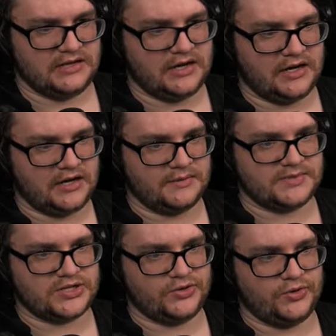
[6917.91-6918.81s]
Um,
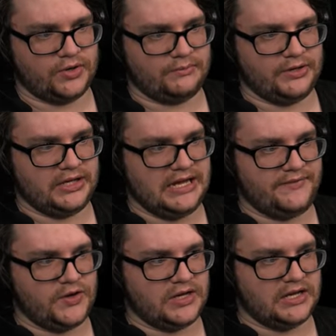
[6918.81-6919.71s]
so normally
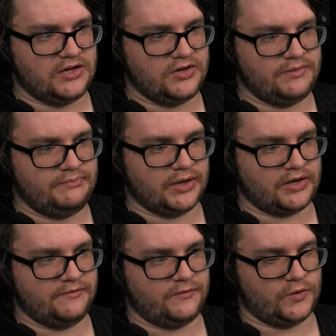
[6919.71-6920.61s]
if you get good
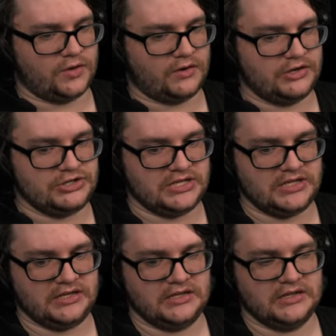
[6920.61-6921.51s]
Birkin for
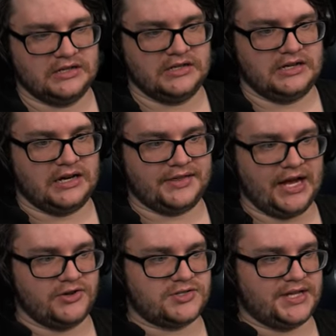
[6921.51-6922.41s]
RNG, uh,
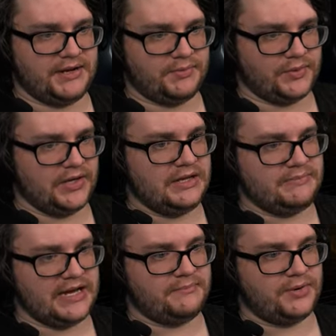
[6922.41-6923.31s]
that was like really
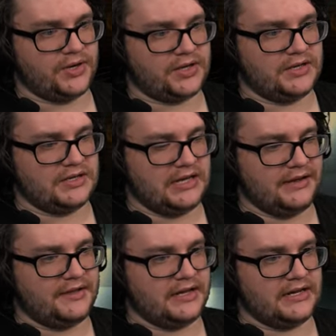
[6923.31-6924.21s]
bad Birkin.
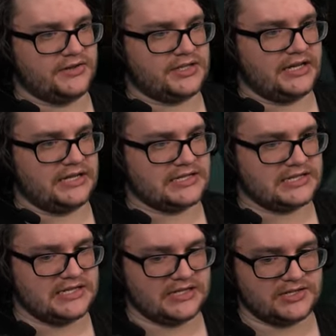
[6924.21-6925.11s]
I think that was like a
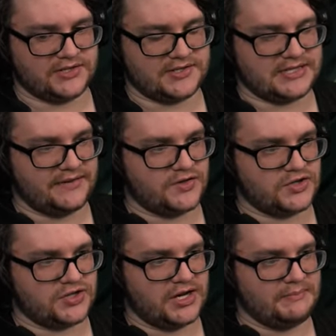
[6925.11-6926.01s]
six or seven
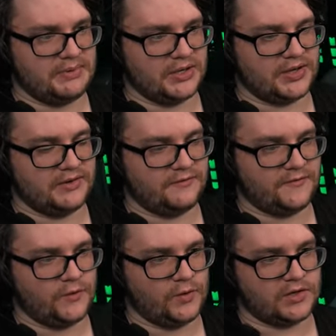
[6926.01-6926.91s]
shot Birkin
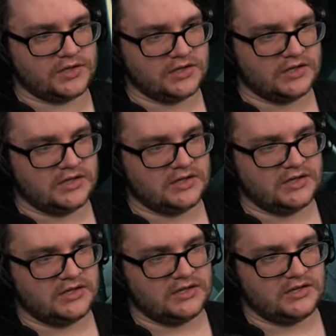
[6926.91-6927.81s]
for,
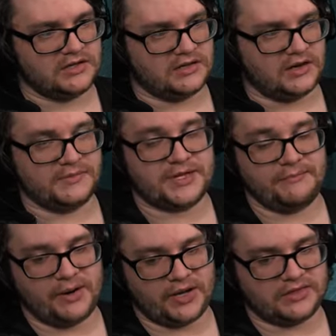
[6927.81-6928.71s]
or I'm sorry,
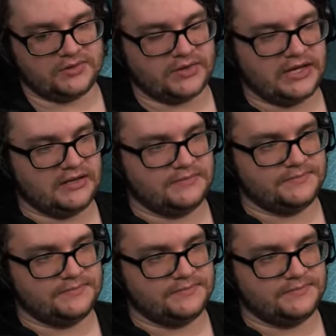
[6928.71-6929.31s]
Birkin three.